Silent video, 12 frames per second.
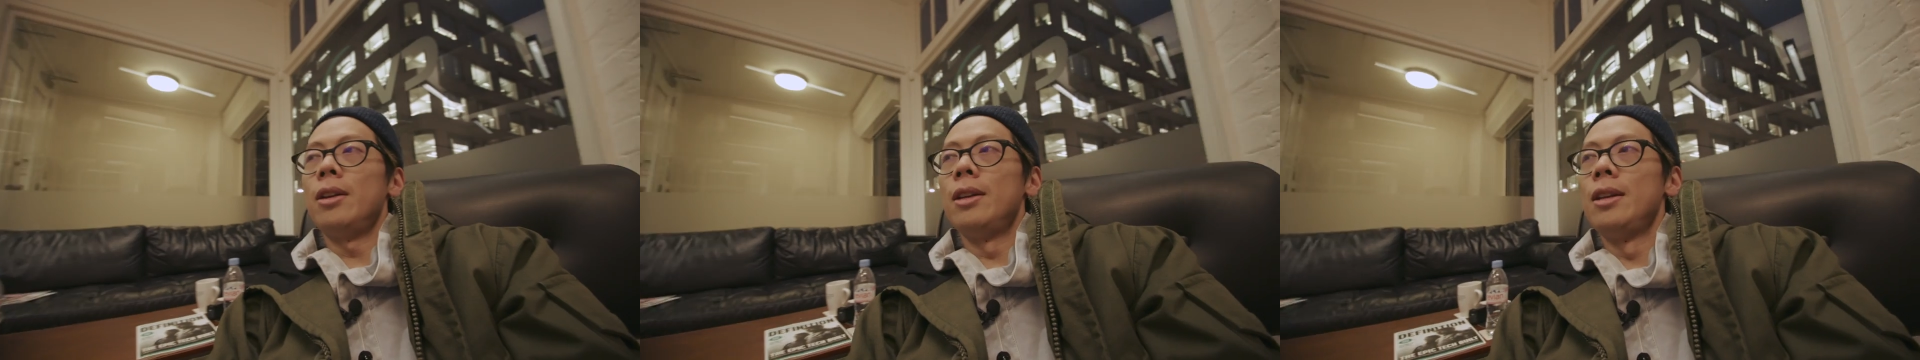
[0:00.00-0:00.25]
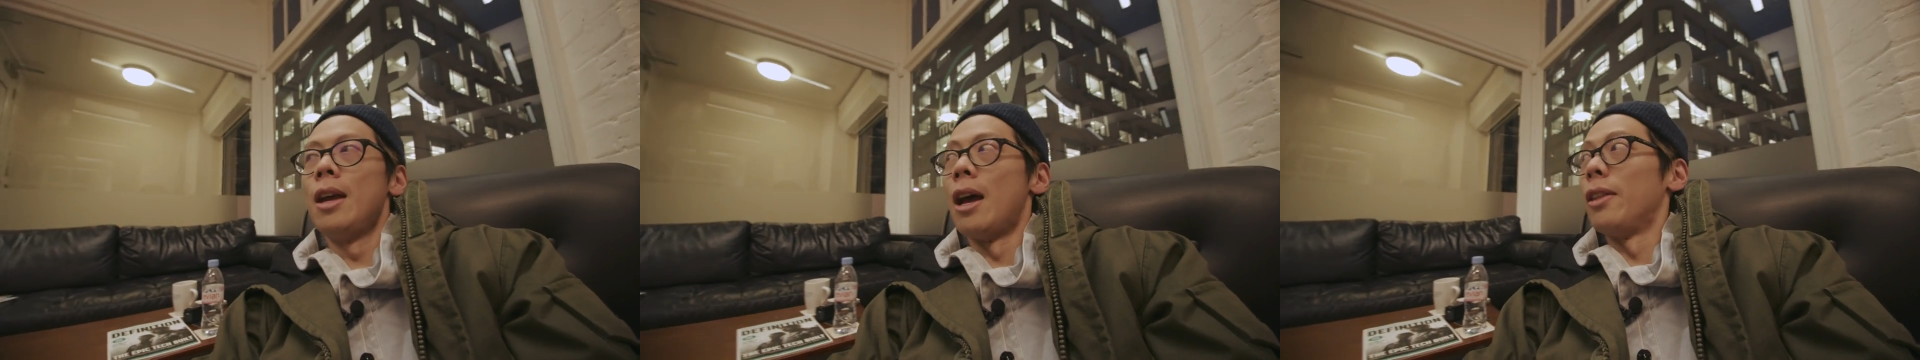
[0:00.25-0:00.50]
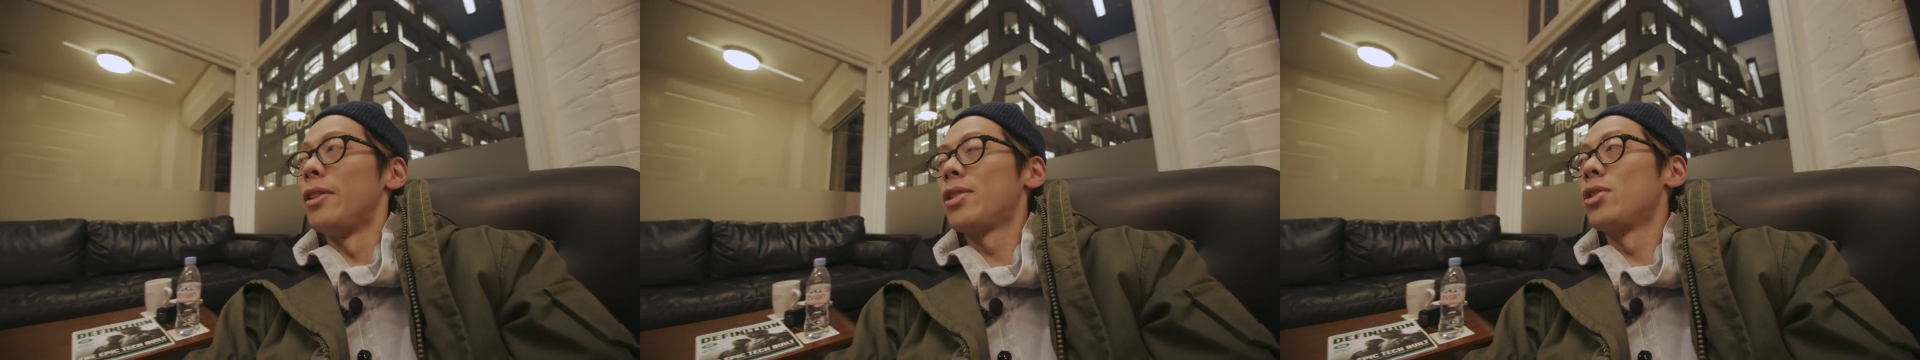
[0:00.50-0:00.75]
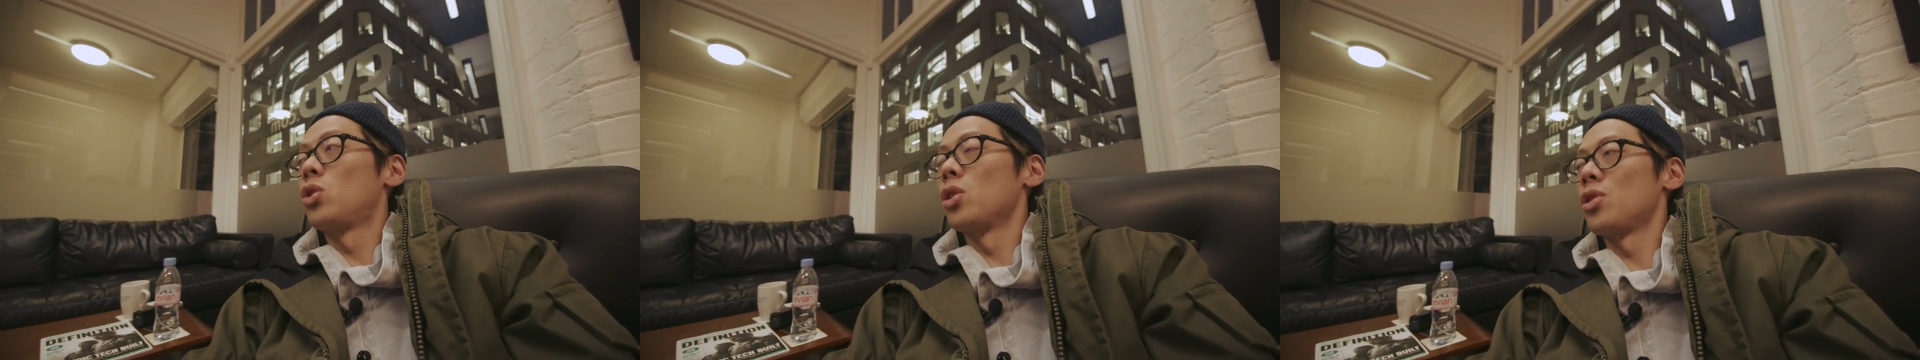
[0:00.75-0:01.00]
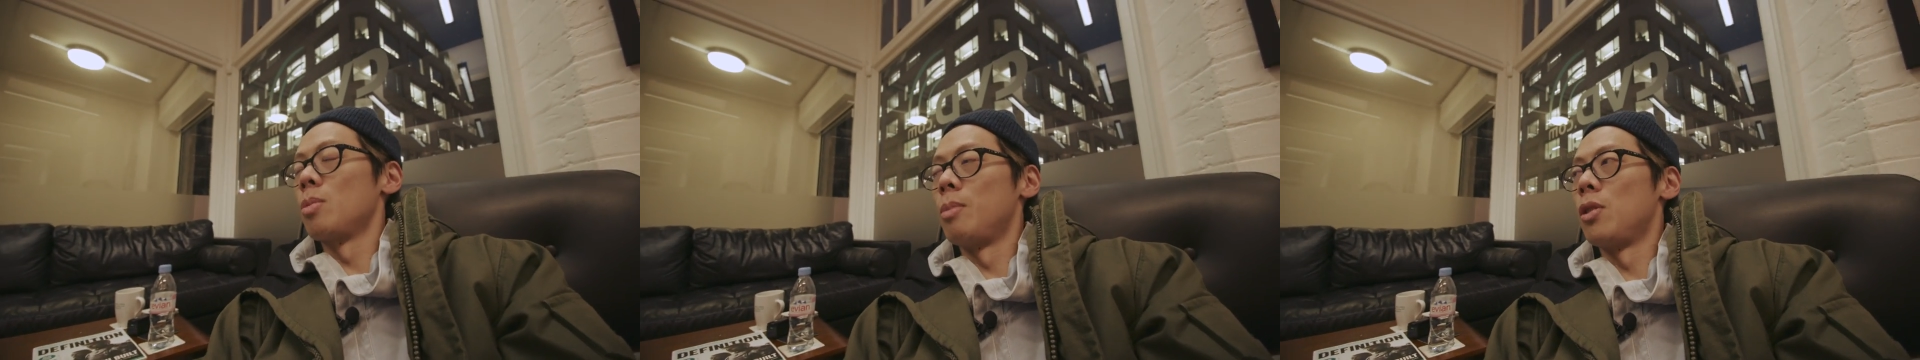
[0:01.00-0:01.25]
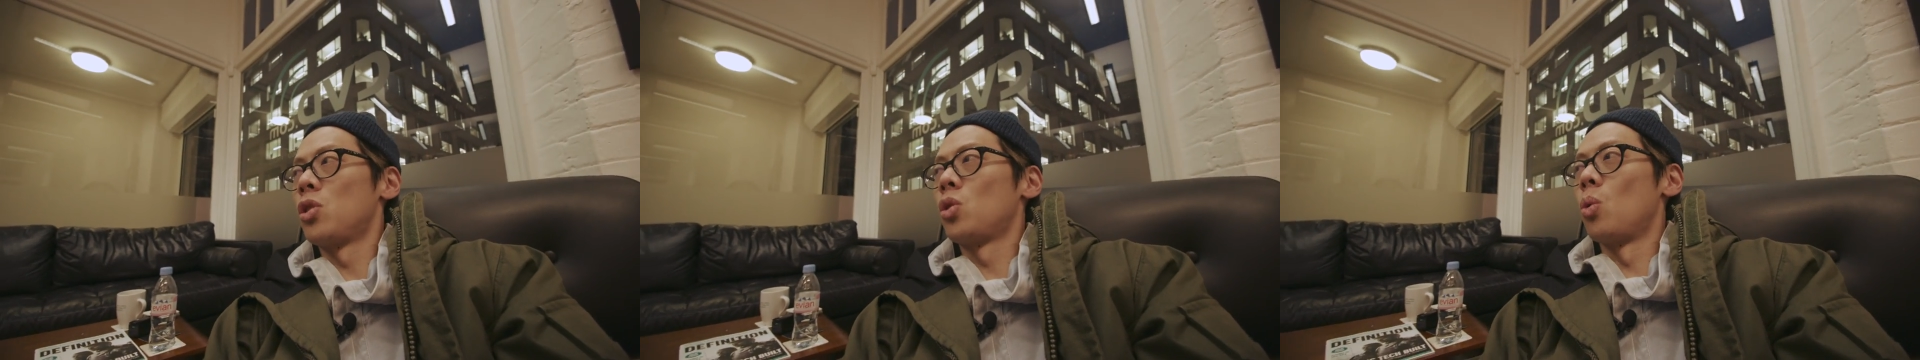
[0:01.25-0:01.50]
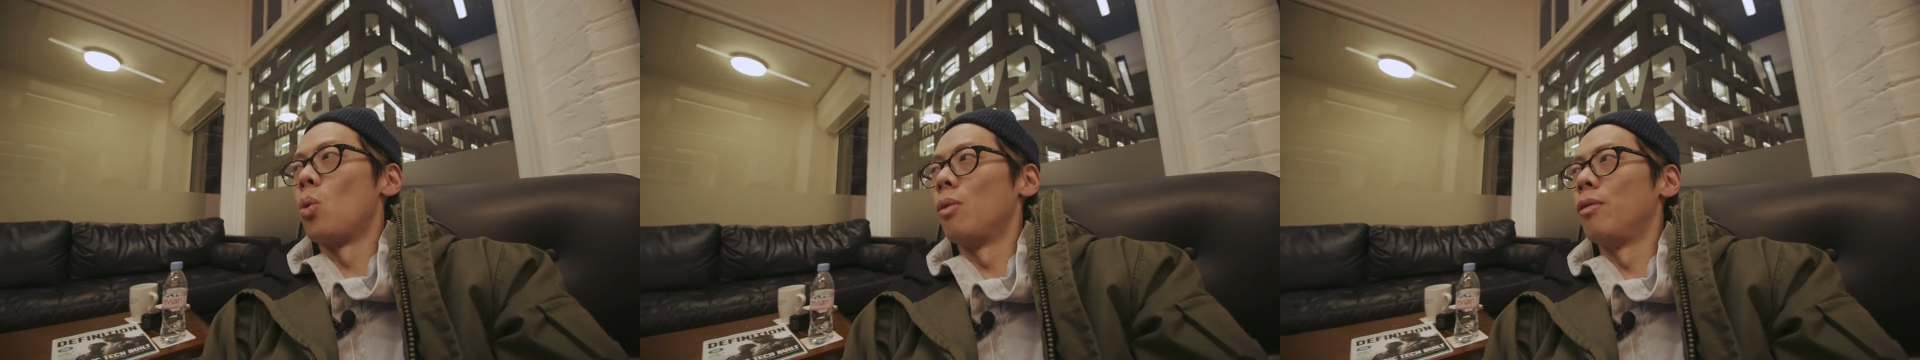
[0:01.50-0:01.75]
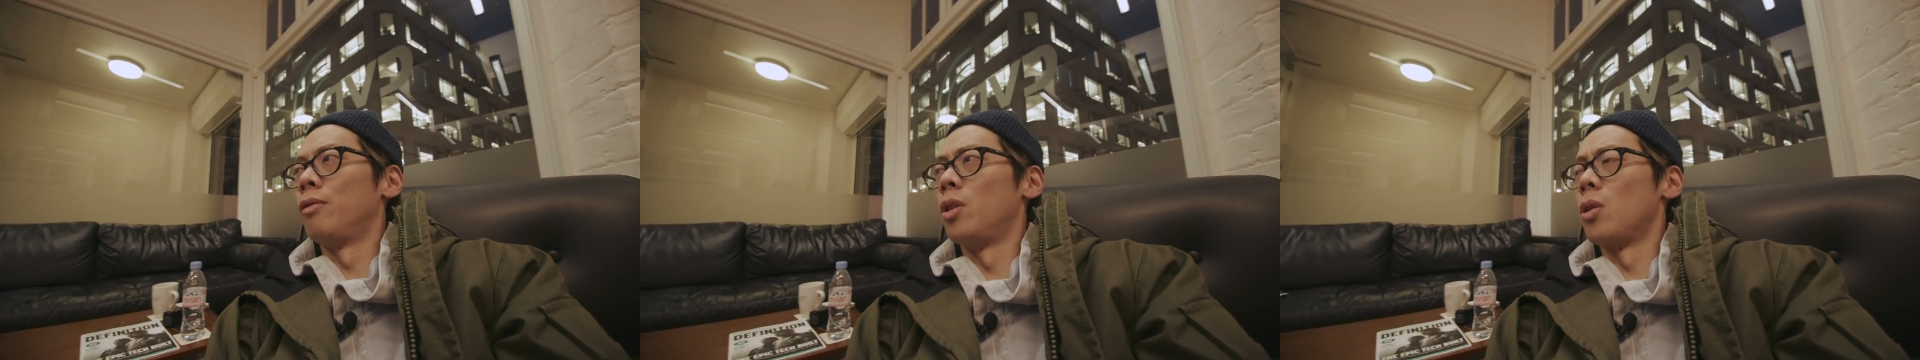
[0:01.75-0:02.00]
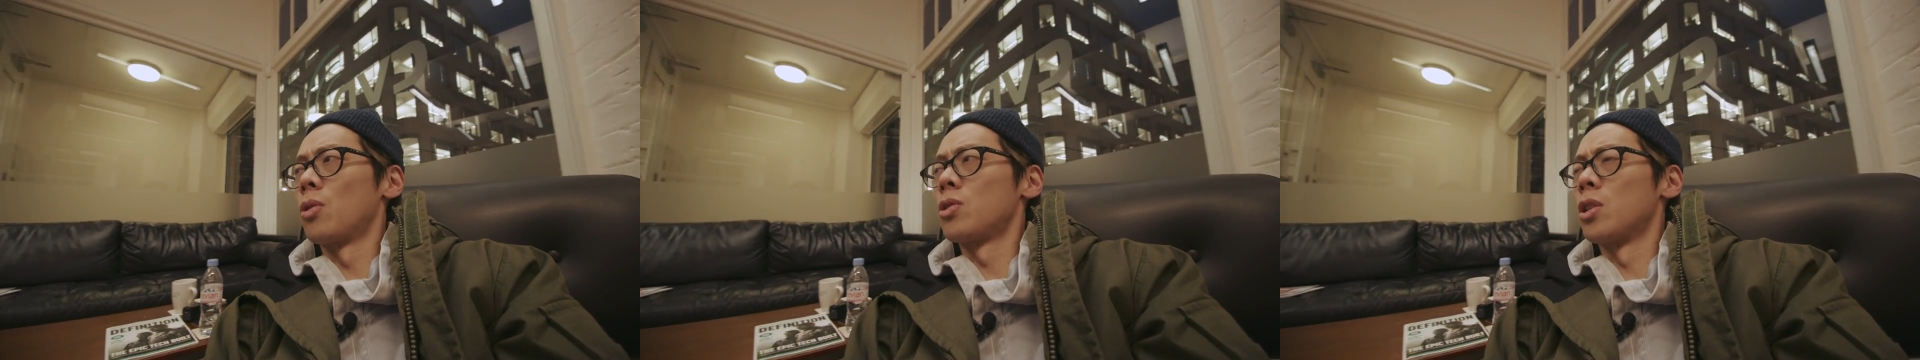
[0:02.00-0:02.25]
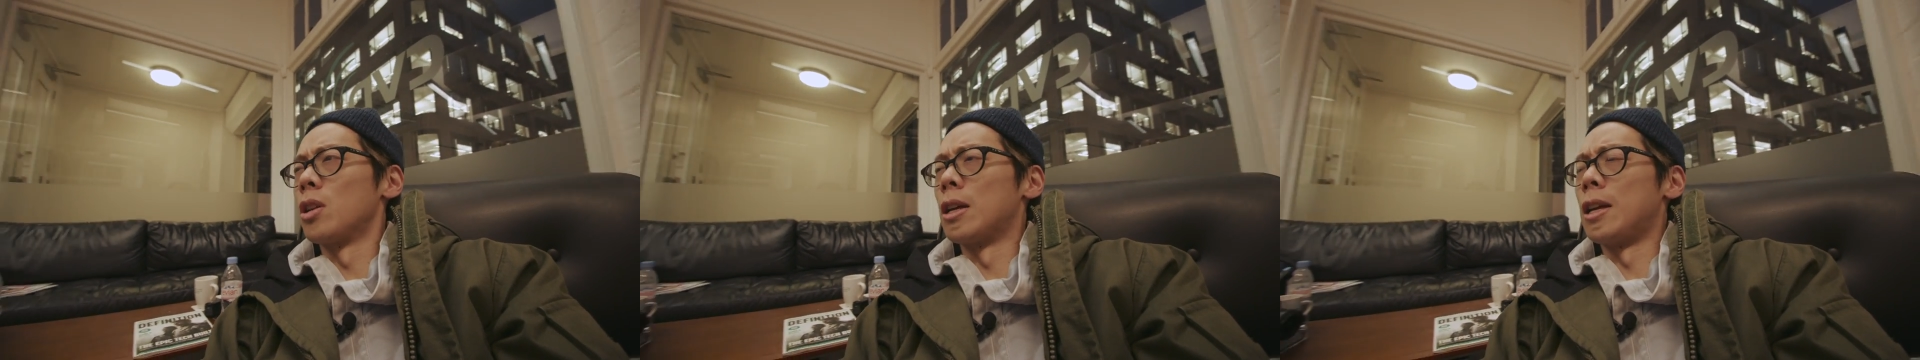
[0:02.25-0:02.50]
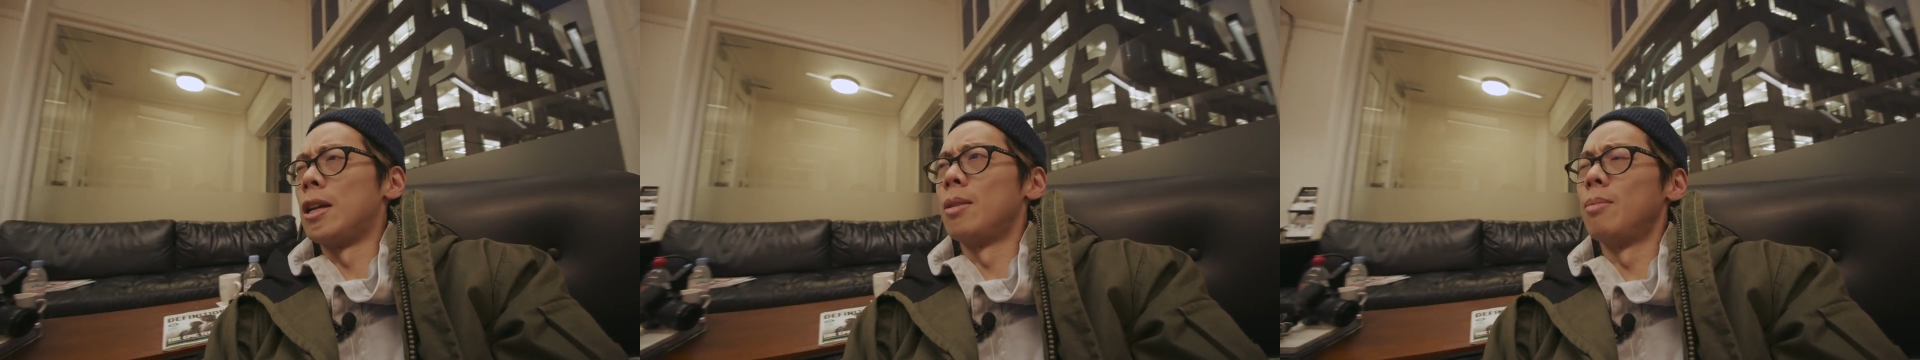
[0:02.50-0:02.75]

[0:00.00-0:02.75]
Yeah, this is just gonna be a short vlog today.